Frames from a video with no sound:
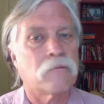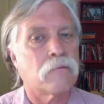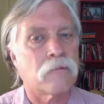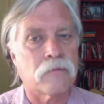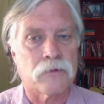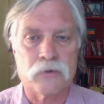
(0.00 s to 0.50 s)

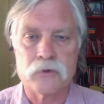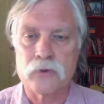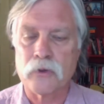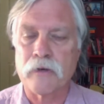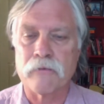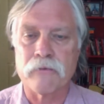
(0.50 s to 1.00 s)

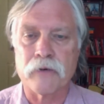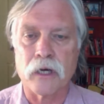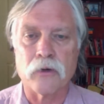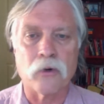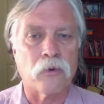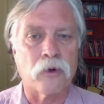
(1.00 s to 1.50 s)
sort of
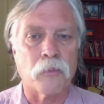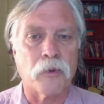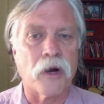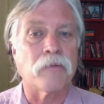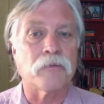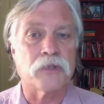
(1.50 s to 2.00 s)
no real
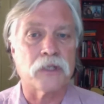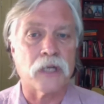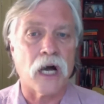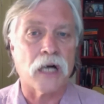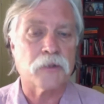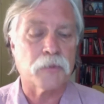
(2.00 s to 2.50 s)
problems in the
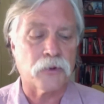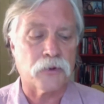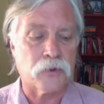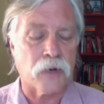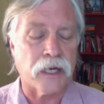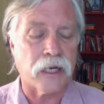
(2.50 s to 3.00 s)

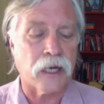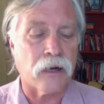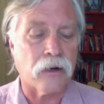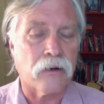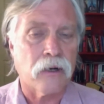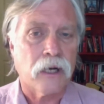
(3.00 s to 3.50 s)
hospitals right
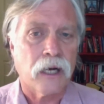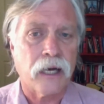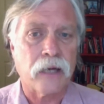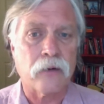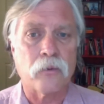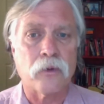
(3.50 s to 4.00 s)
now.
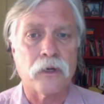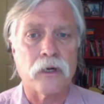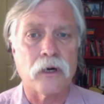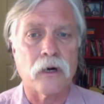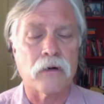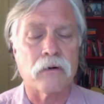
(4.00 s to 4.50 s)
And we
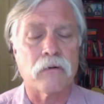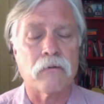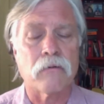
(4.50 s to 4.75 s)
are